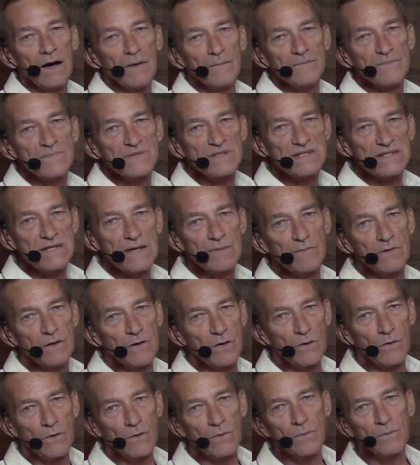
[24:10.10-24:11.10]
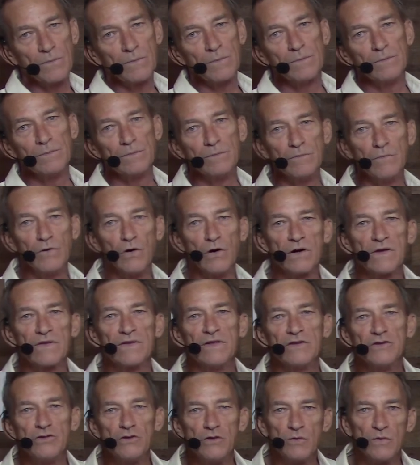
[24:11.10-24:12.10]
seminal book
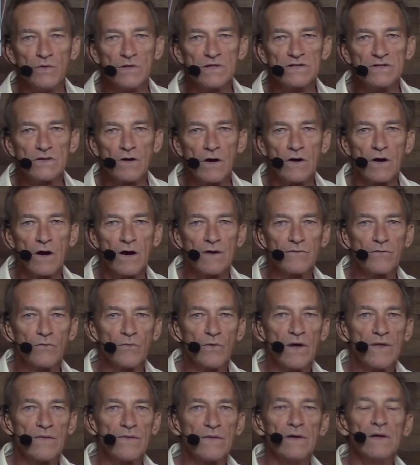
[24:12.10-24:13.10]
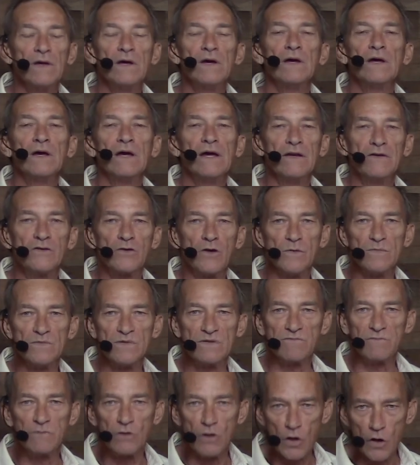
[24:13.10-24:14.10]
that you would start off with in terms
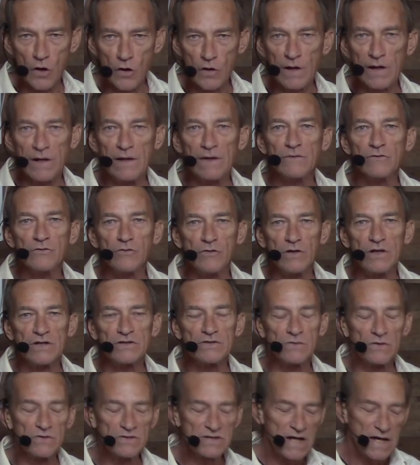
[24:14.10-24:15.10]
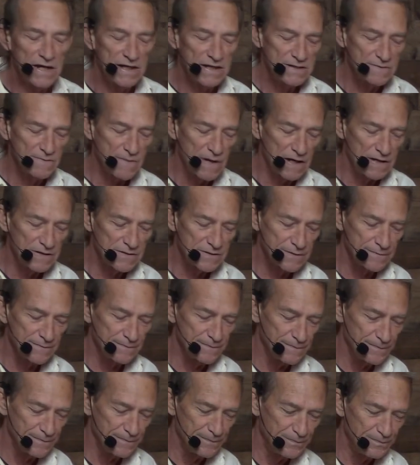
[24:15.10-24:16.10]
of learning traditional Chinese medicine.
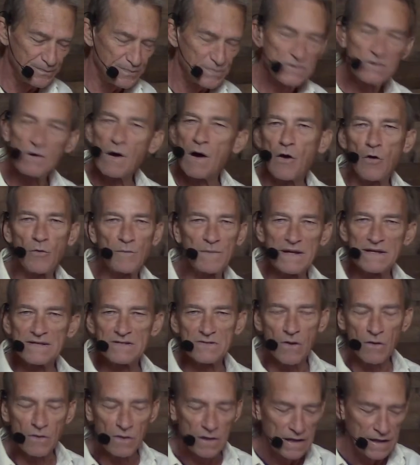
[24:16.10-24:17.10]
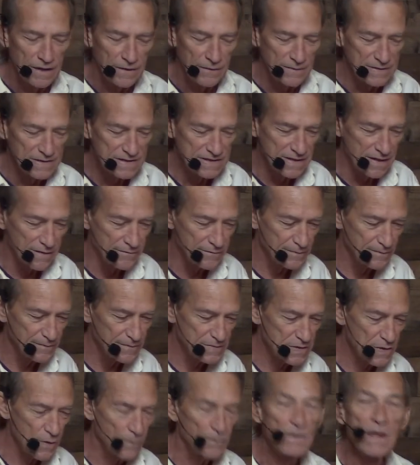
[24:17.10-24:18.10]
So I hope that's all clear and stuff.
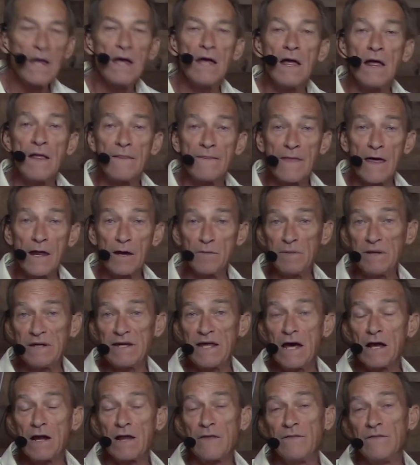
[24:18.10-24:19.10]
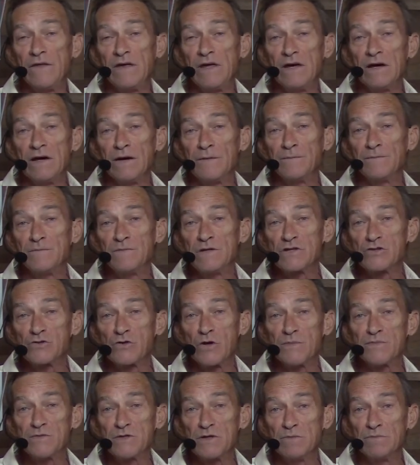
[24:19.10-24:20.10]
So that'll be down in the
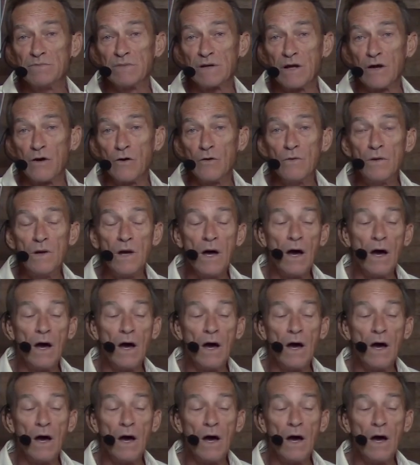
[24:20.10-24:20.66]
description below.